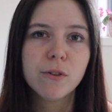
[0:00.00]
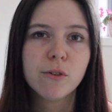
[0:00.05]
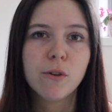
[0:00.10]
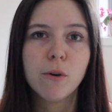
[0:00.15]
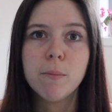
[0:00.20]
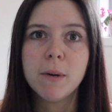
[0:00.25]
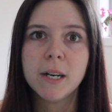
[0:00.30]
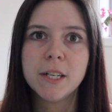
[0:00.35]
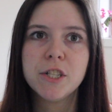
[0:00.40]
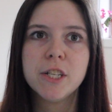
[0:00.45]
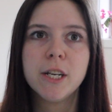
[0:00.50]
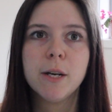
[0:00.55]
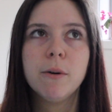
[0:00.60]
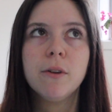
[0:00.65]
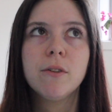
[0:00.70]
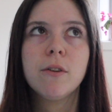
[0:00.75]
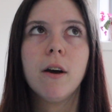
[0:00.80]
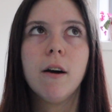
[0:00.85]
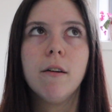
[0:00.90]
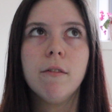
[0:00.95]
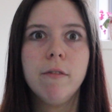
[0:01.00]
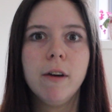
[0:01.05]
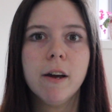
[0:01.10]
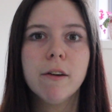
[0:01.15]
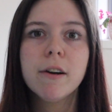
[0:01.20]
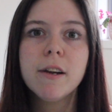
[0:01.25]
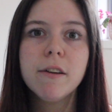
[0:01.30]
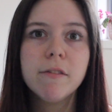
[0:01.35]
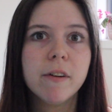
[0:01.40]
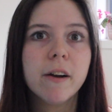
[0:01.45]
So my showers are
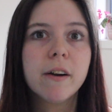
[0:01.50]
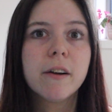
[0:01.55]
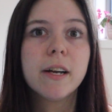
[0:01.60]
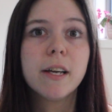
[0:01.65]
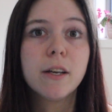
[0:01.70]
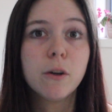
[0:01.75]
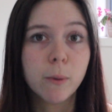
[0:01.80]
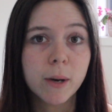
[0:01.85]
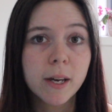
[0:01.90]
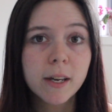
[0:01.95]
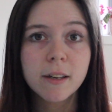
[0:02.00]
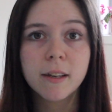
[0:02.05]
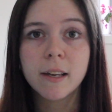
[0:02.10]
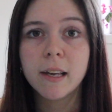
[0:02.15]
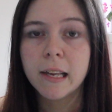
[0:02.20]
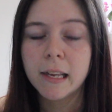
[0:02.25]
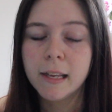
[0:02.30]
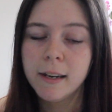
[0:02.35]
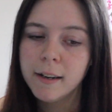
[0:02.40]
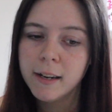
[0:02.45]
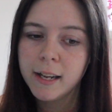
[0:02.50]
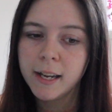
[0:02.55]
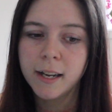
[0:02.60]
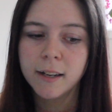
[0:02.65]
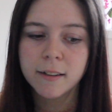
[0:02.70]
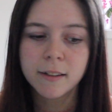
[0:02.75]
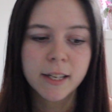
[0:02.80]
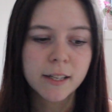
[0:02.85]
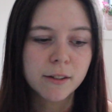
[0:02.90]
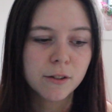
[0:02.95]
very, very quick, in and
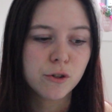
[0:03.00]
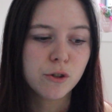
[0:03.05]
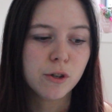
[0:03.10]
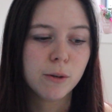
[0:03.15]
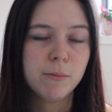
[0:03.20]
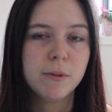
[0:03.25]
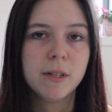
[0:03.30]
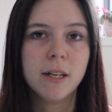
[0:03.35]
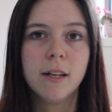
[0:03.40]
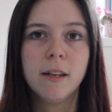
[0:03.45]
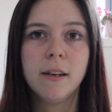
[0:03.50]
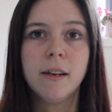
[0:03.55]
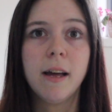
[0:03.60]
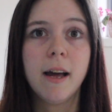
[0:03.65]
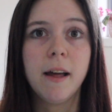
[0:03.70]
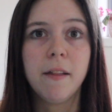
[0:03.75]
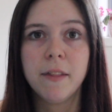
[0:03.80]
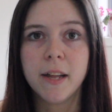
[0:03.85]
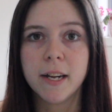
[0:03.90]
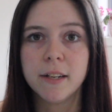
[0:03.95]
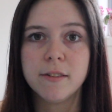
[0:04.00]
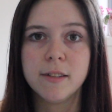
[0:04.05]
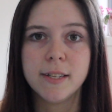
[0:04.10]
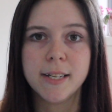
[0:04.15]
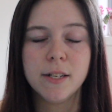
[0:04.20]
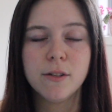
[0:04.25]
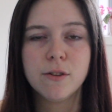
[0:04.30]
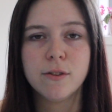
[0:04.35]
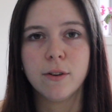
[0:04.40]
out, get the job done, and that's it.